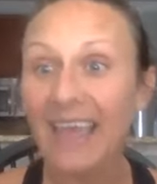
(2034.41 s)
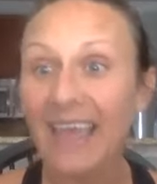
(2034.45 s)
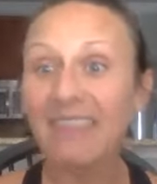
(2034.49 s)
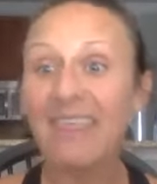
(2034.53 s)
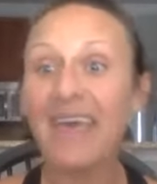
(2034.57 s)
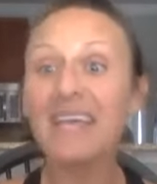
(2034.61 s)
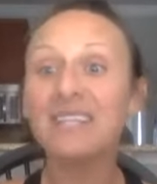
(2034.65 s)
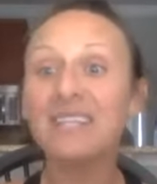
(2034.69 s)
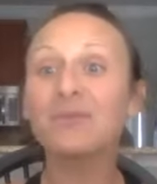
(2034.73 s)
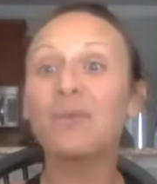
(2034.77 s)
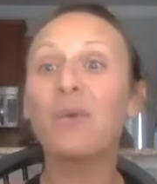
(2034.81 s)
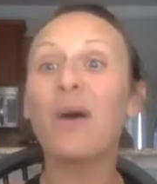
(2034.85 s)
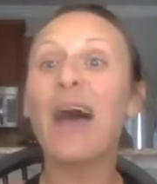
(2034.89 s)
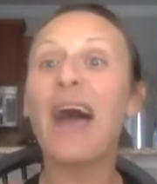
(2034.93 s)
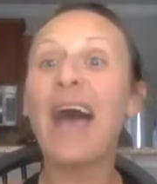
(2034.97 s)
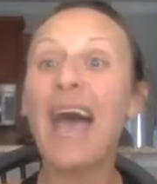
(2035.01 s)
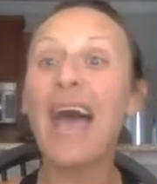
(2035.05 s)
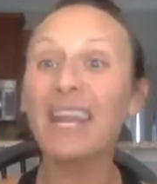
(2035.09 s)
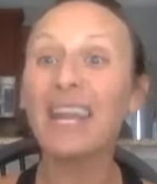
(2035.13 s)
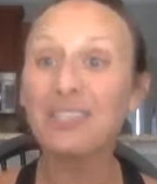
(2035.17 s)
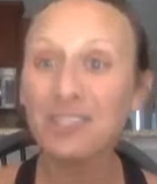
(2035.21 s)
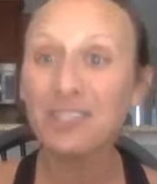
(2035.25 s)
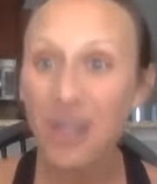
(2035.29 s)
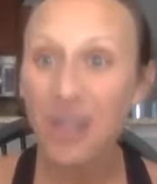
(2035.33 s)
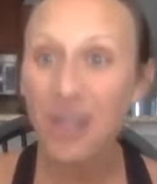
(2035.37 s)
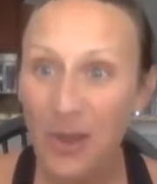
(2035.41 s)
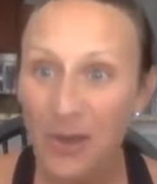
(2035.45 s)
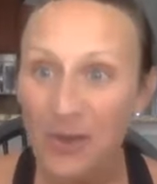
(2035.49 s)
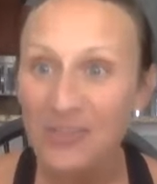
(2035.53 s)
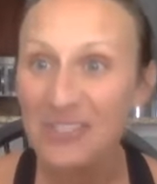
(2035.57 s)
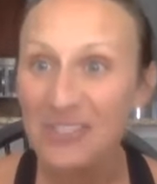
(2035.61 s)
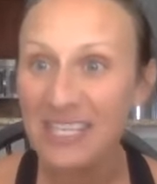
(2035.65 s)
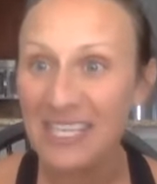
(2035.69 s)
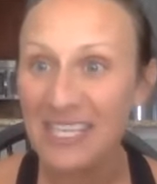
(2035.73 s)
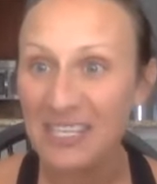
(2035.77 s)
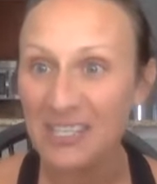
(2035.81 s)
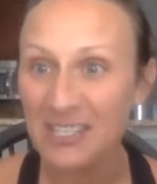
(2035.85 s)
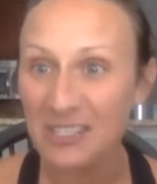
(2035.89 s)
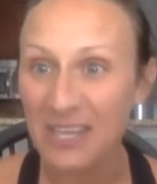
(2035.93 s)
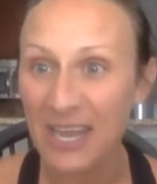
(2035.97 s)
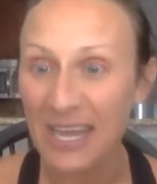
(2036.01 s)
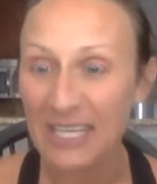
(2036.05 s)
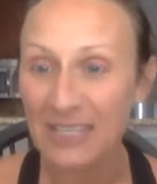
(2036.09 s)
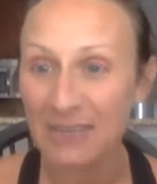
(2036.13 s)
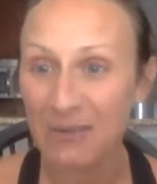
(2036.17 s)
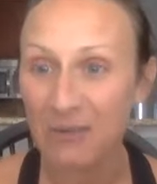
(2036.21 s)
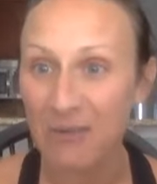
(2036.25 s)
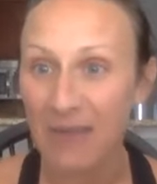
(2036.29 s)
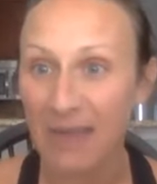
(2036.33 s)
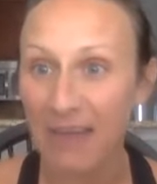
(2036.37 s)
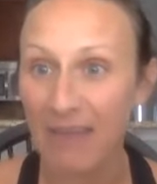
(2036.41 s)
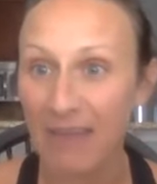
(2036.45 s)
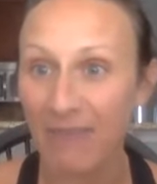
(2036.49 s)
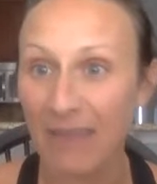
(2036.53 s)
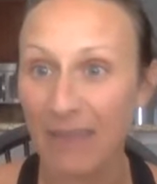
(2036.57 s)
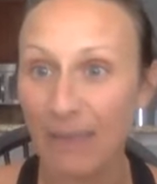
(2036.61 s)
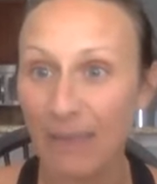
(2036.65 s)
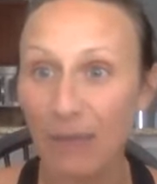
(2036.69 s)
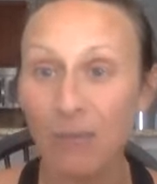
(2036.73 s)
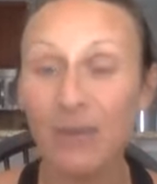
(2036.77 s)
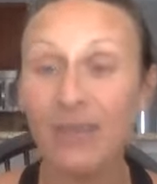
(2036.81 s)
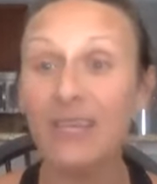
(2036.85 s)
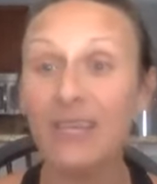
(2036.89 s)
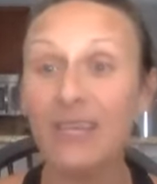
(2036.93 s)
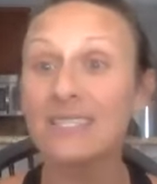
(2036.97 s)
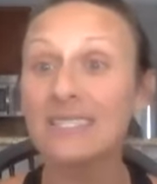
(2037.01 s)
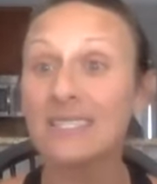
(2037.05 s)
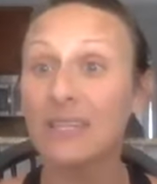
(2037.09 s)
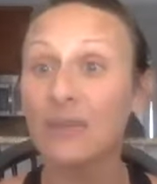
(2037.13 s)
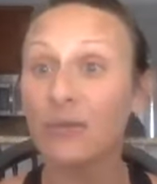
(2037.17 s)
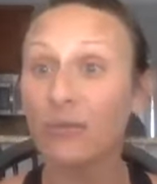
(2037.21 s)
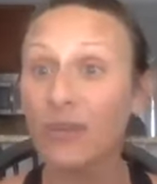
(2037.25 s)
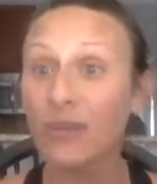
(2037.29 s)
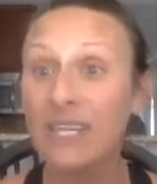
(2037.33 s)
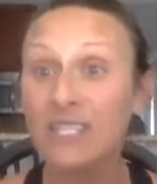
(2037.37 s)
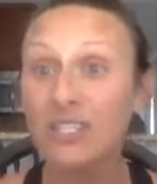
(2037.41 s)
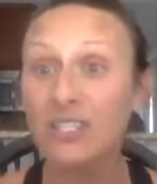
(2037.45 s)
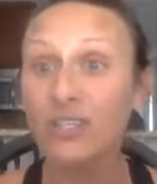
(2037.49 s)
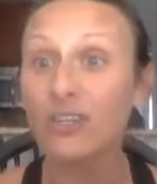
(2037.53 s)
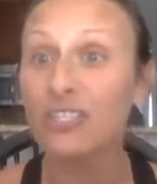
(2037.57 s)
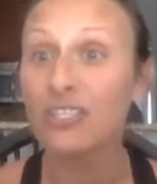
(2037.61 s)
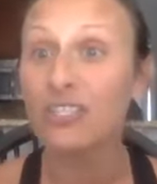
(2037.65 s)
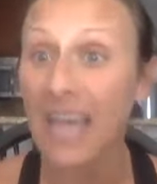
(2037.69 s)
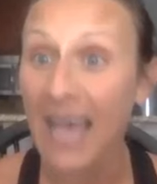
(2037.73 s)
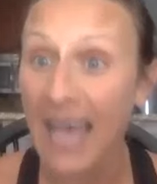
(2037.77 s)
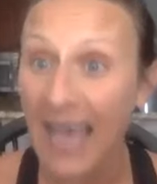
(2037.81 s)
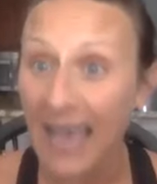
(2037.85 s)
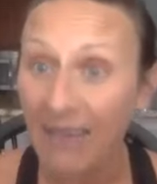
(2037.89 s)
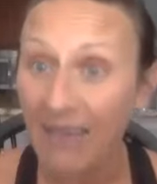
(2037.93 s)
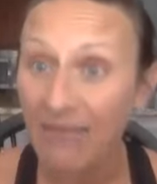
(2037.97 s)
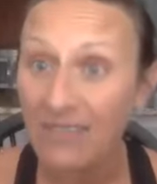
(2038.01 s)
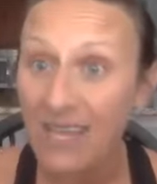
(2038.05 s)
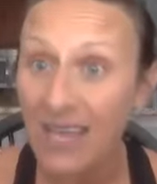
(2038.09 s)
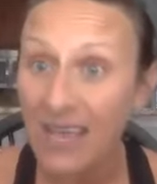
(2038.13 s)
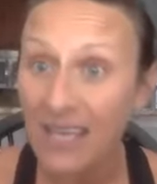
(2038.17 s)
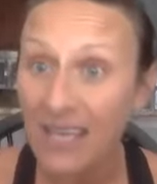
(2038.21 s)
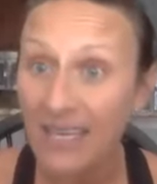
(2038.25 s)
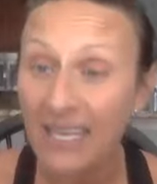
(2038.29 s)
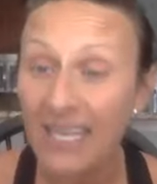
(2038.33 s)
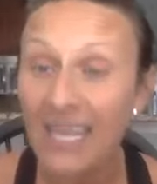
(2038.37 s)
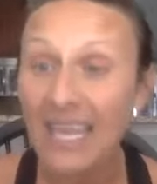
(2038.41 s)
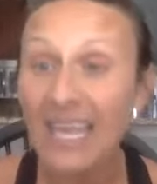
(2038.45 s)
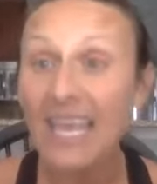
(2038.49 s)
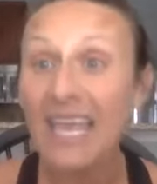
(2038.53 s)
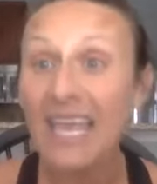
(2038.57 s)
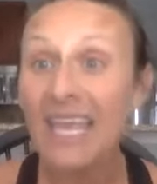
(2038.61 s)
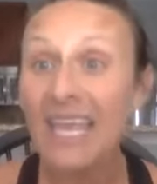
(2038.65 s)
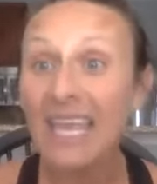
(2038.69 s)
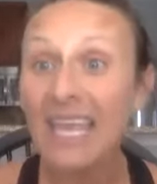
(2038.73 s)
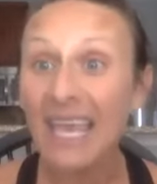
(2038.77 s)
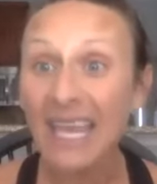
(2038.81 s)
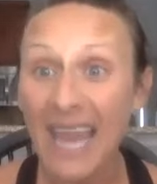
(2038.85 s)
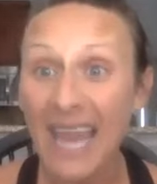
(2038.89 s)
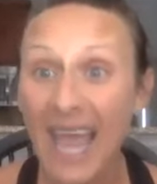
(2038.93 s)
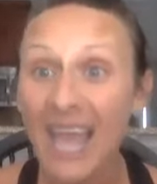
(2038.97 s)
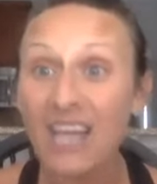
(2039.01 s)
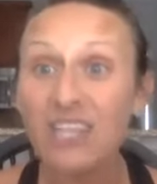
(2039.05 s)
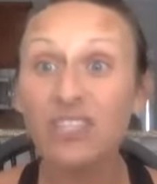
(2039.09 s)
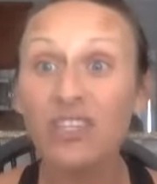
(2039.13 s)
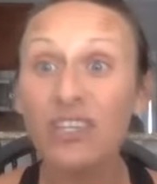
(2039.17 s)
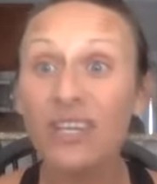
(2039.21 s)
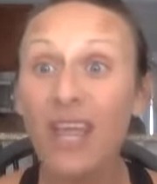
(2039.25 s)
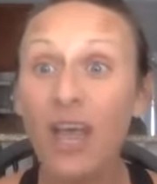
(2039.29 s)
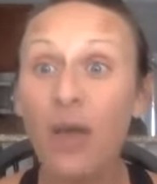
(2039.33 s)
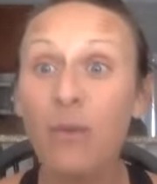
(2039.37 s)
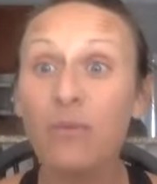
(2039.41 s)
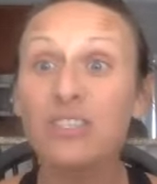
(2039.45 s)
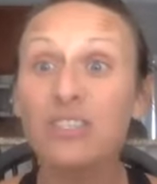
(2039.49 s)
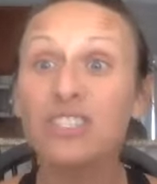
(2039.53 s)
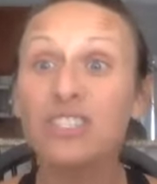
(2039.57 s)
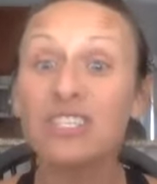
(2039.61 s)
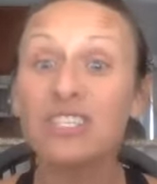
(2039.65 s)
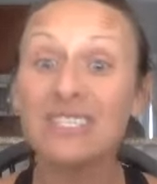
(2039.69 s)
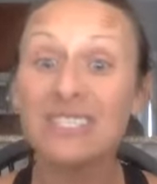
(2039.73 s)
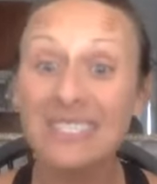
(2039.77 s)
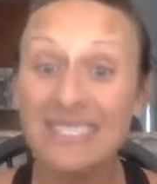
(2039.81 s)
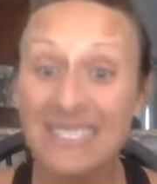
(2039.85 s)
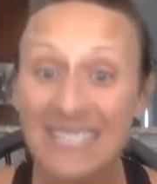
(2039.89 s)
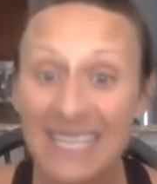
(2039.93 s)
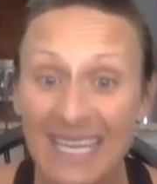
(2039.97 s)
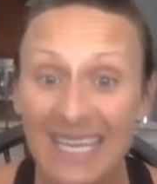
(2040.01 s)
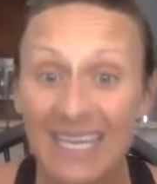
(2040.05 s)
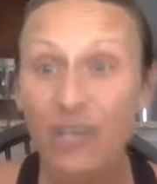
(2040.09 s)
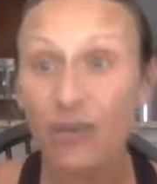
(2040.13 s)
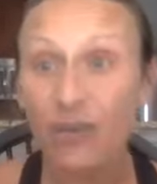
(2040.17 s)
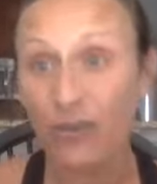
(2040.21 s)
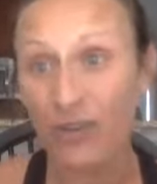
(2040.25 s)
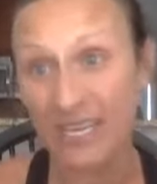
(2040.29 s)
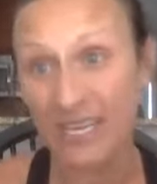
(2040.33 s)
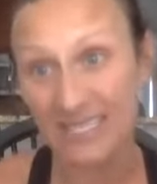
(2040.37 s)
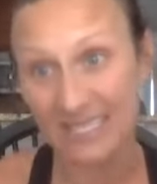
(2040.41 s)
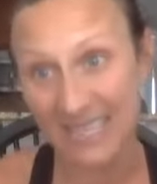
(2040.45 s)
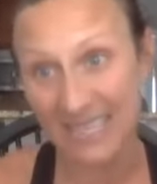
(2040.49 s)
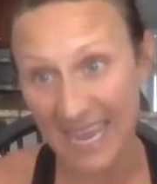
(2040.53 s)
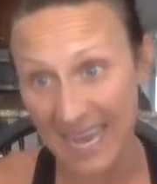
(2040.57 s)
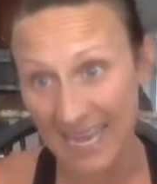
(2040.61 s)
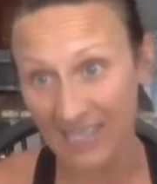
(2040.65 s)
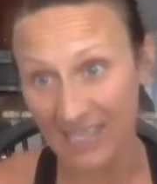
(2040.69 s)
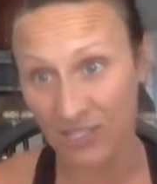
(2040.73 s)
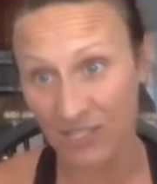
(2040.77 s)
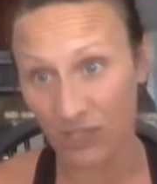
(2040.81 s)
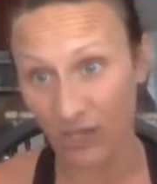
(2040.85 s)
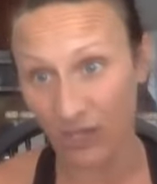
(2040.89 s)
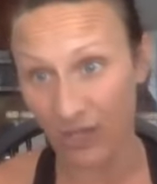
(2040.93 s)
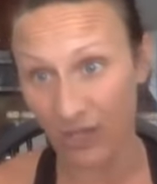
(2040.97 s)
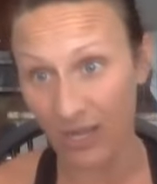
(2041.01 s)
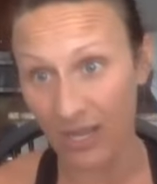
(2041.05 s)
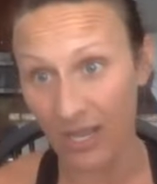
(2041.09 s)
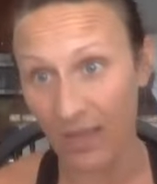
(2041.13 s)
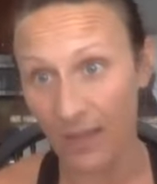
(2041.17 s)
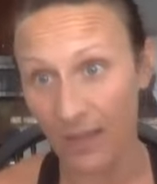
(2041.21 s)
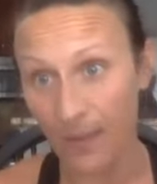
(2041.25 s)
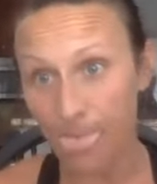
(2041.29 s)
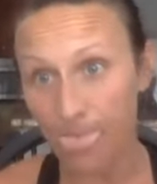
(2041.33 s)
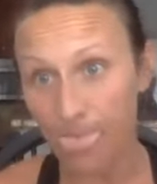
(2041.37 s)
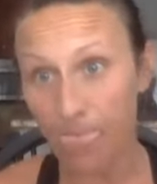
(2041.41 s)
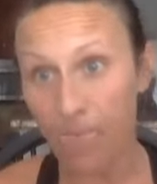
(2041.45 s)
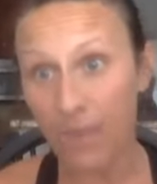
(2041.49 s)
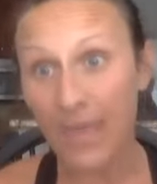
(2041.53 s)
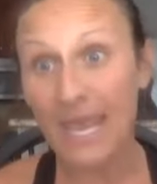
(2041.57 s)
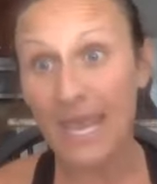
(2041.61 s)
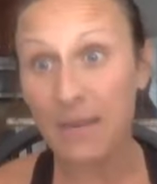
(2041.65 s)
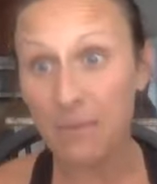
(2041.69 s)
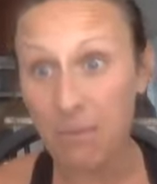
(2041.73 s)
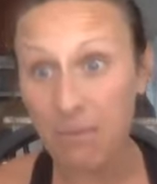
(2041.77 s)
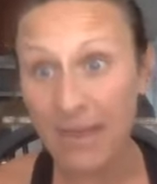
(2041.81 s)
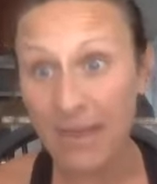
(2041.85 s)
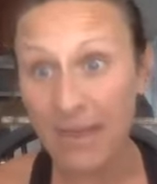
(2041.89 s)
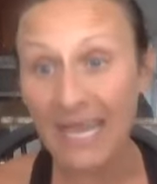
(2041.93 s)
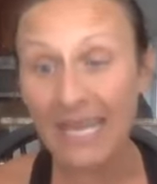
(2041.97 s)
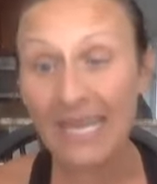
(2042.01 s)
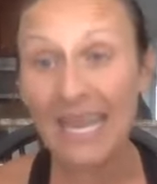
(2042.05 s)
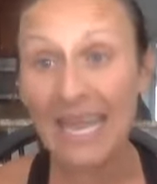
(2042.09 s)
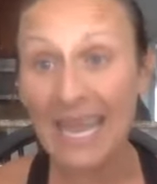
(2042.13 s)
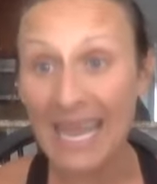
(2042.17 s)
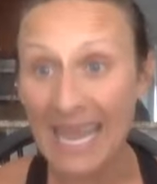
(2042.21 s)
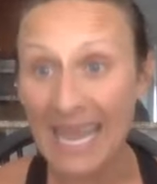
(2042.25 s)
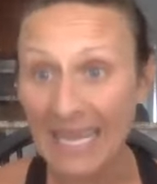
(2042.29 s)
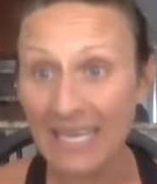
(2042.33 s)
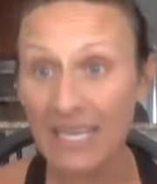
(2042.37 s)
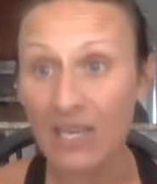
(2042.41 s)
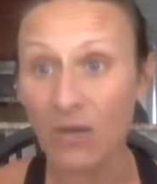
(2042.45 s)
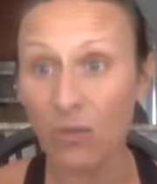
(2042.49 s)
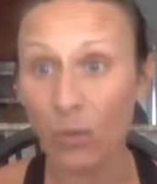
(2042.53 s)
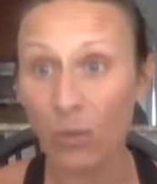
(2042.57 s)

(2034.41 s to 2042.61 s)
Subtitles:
That's why I chose these shakes for my family, because in the research I've done, it actually helps to decrease cancer in men and in